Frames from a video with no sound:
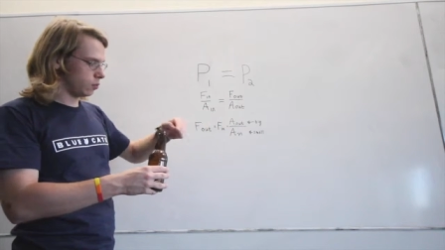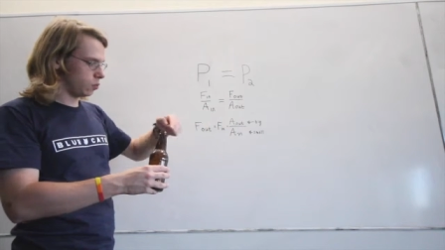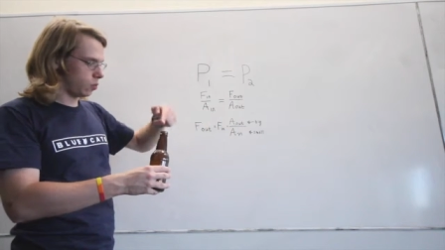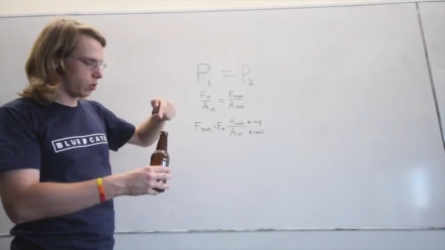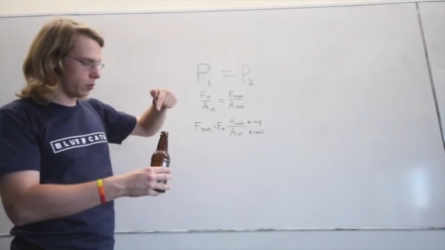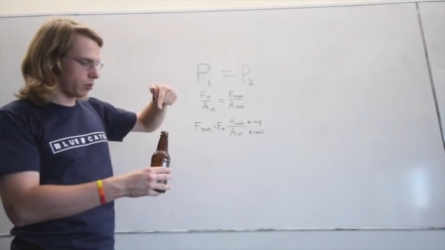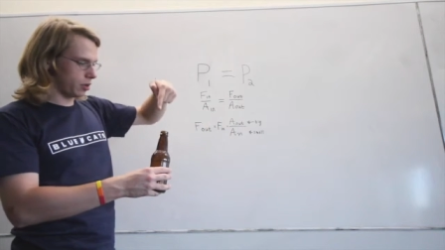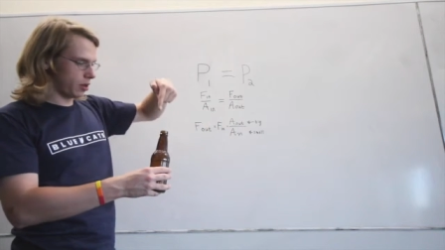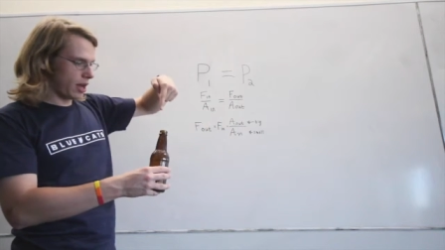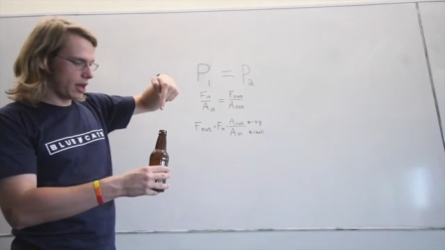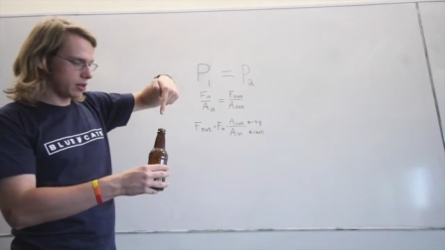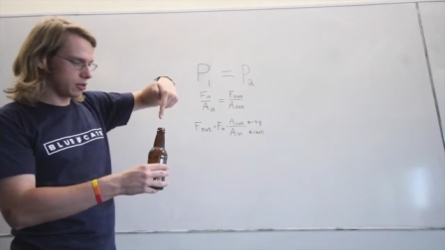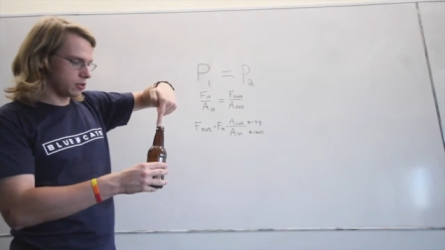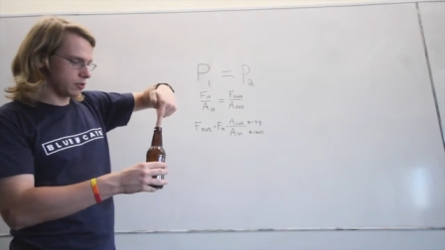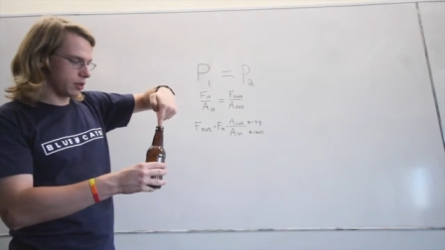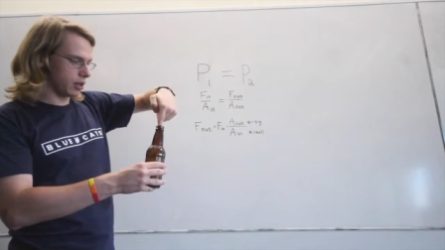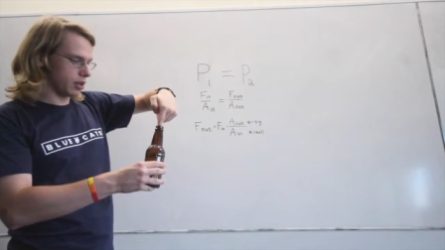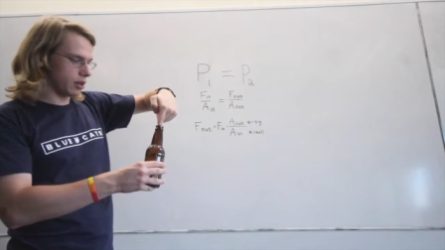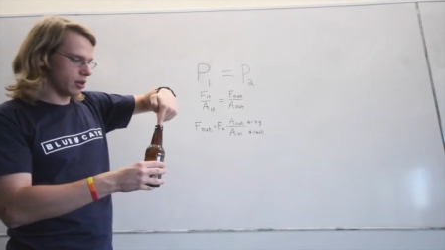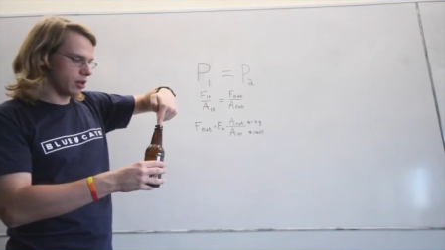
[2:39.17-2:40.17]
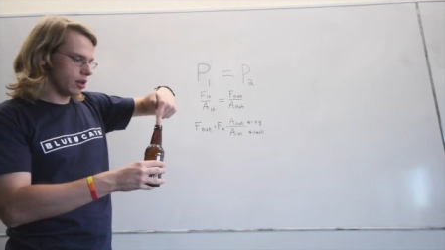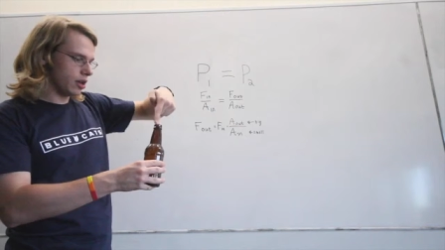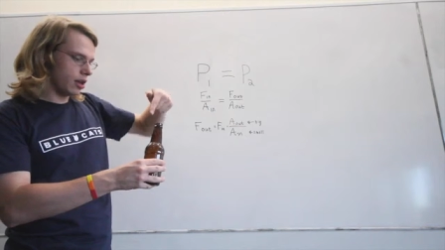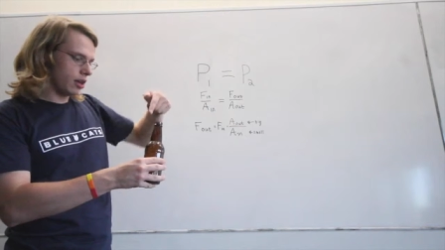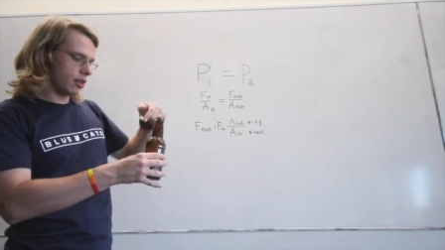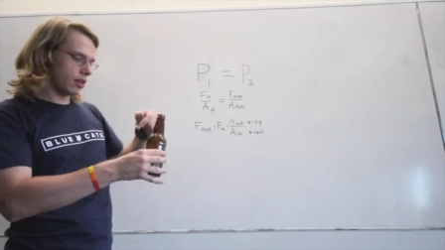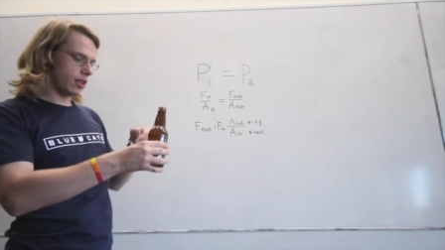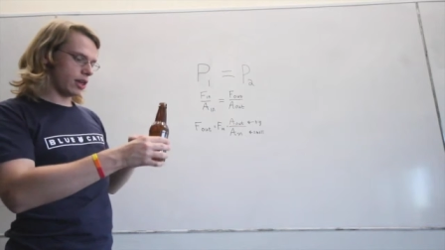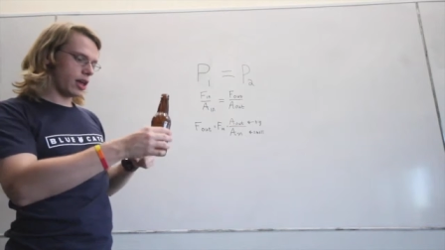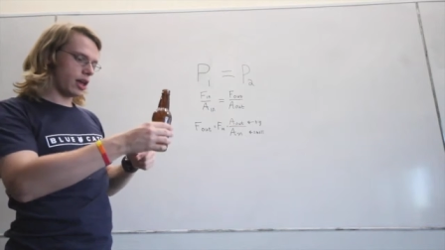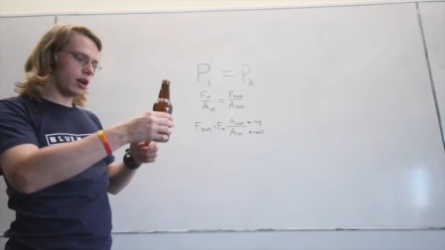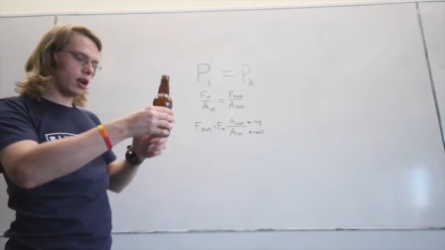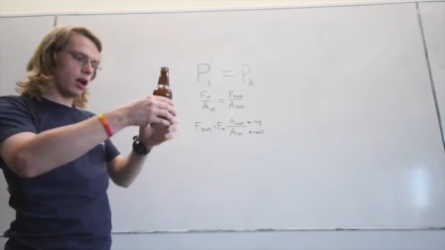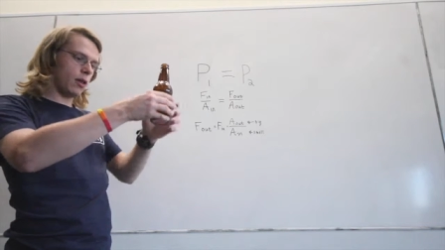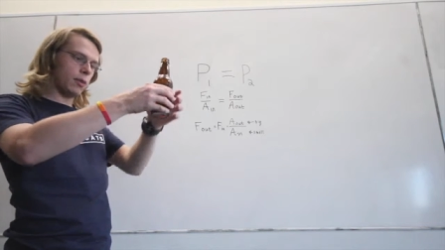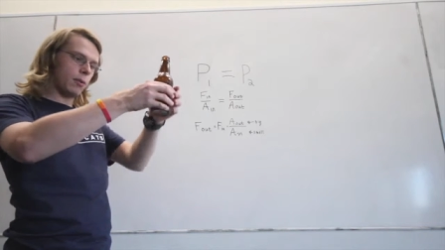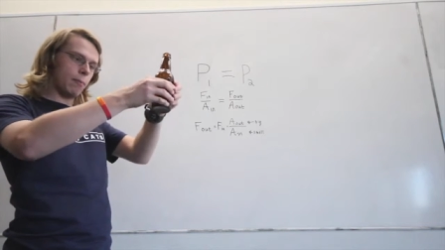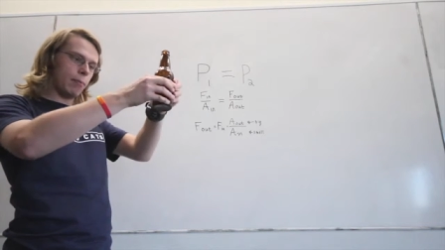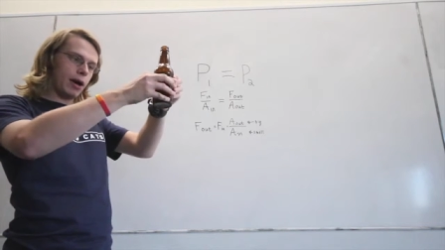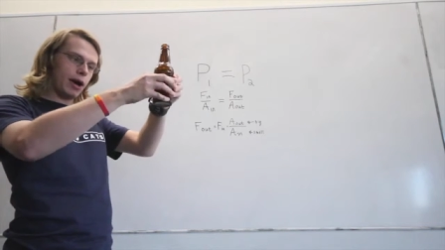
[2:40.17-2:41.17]
where we're entering than
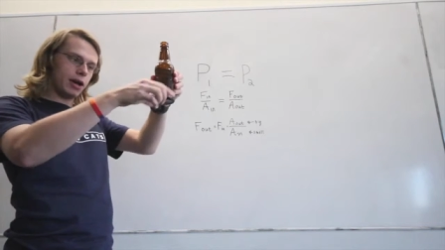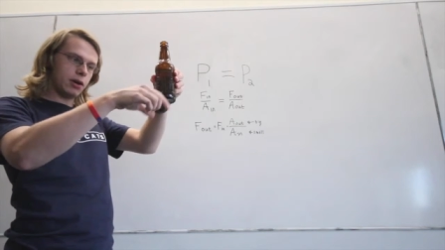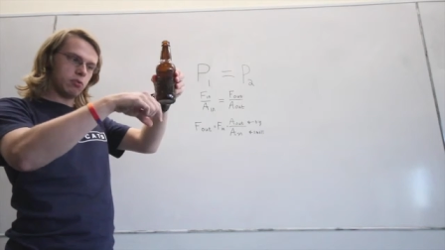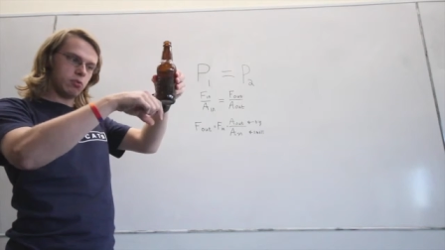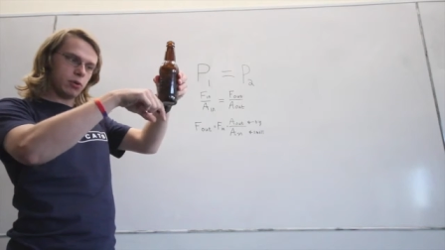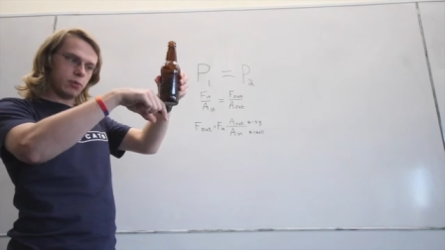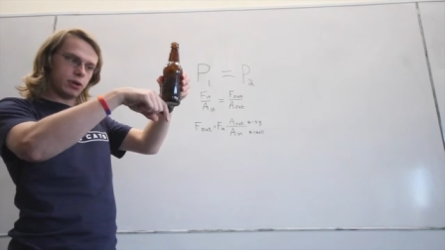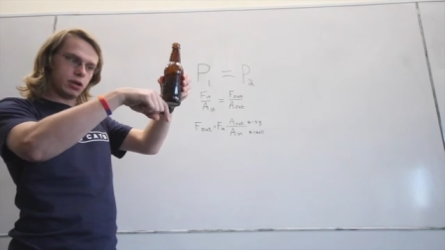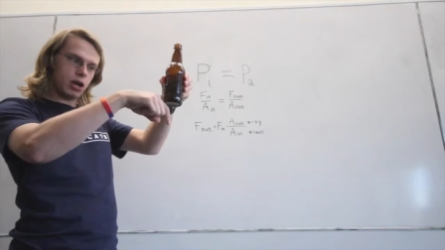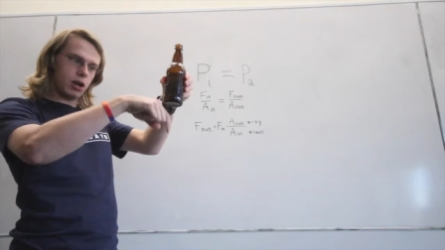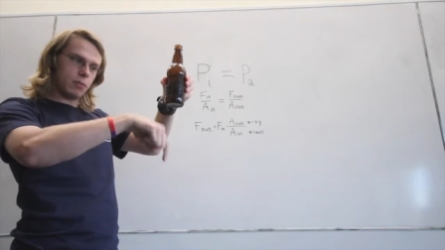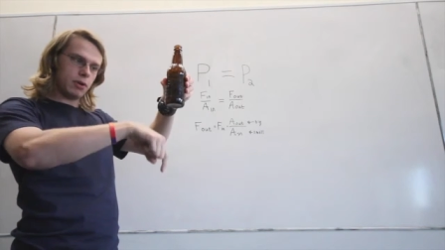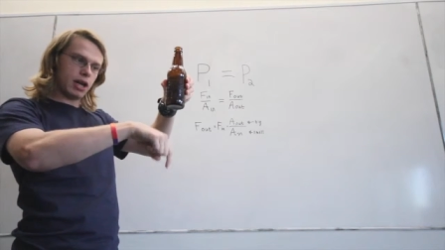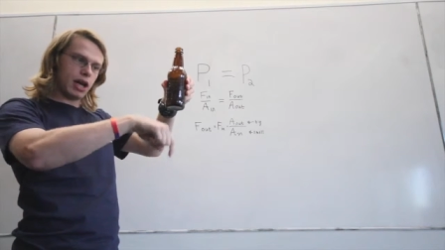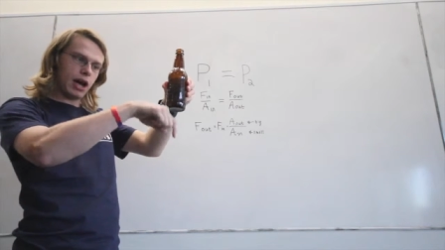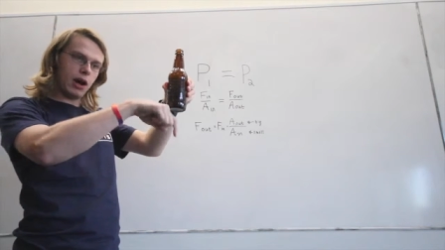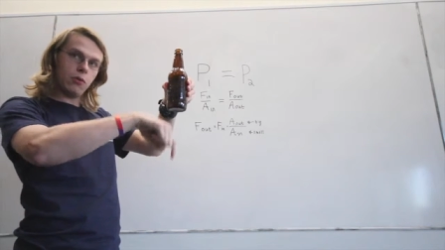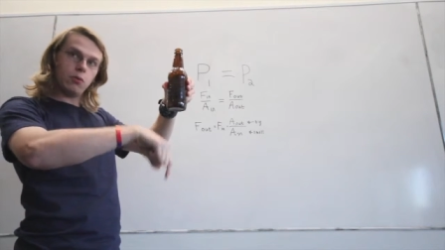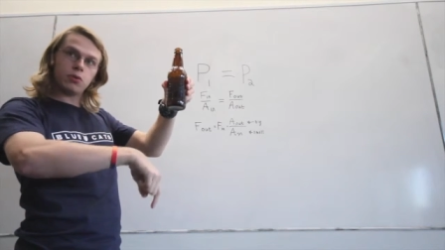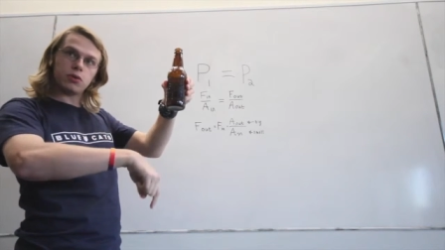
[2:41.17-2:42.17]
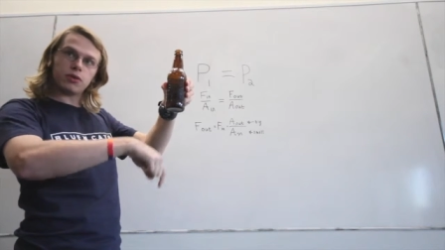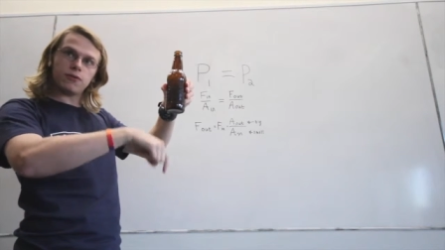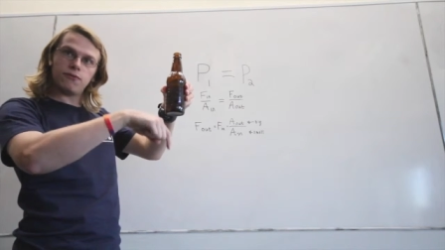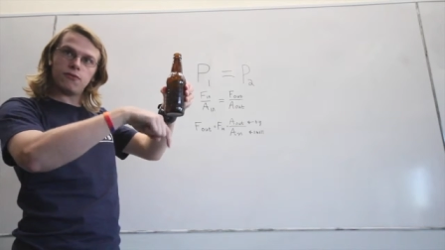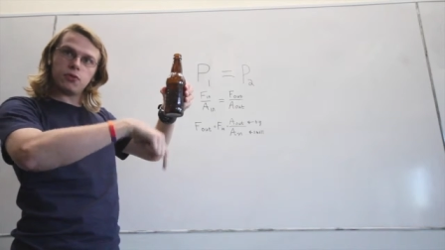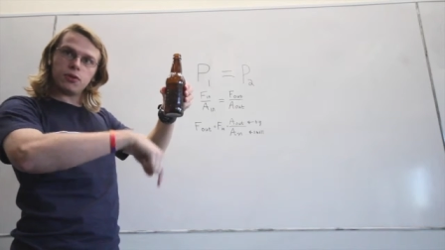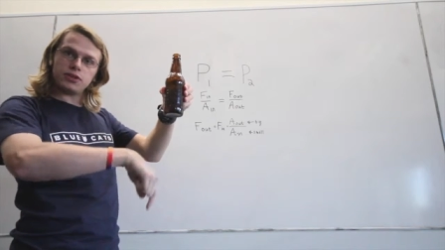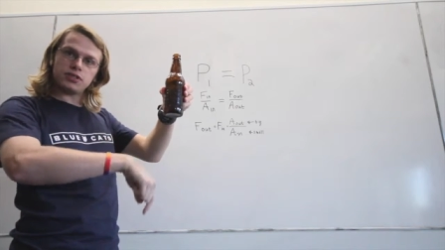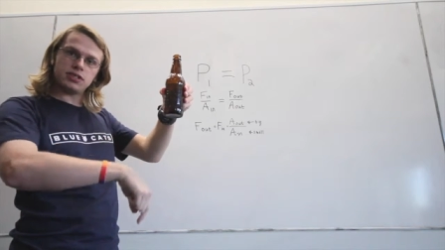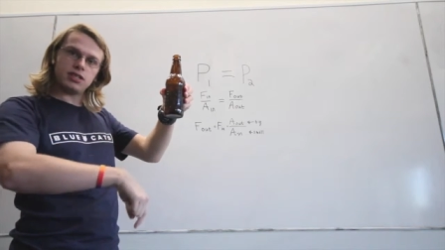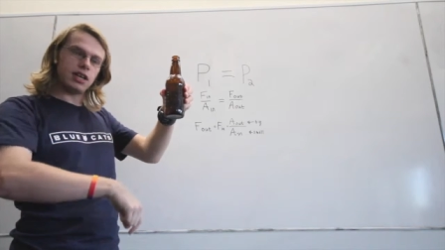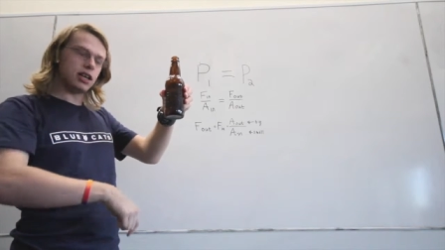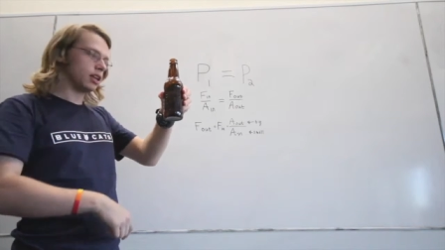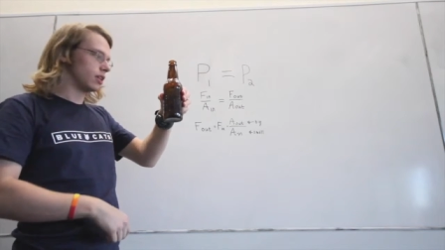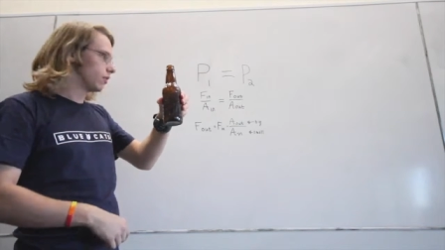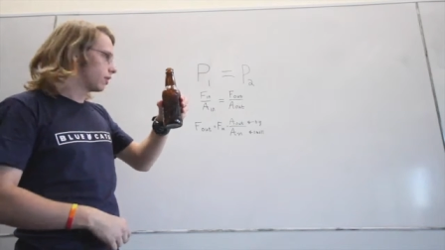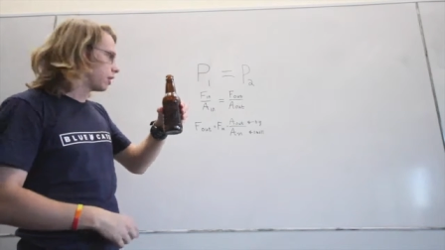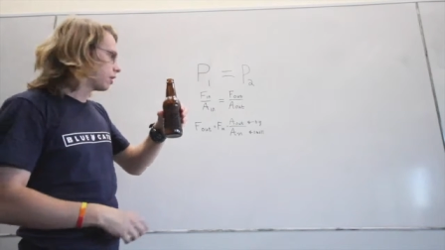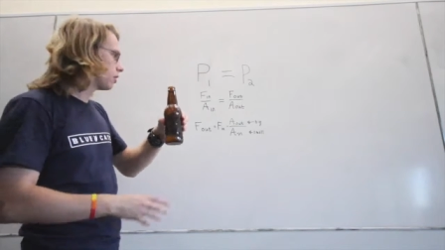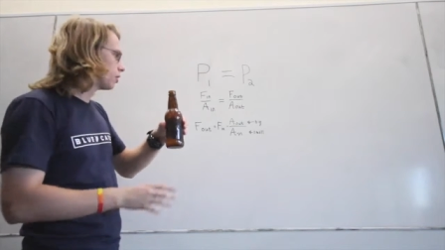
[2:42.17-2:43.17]
on the bottom where we're coming out, where the force is
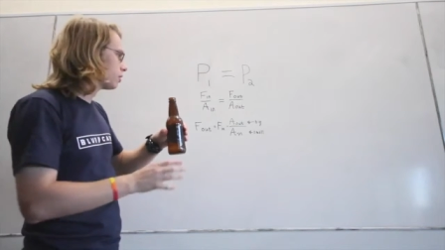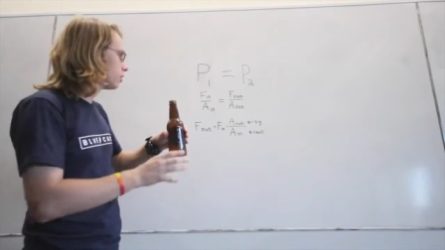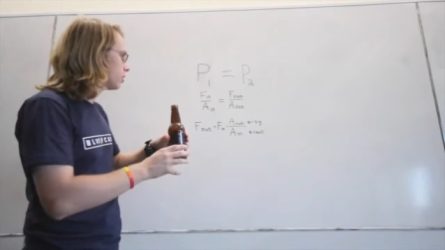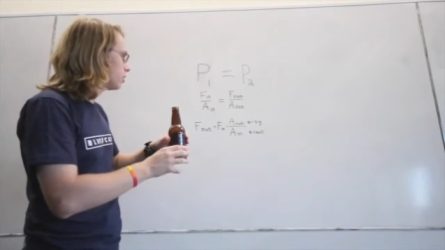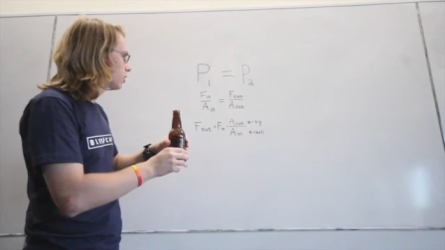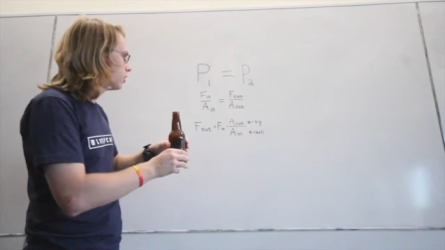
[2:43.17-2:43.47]
hitting there,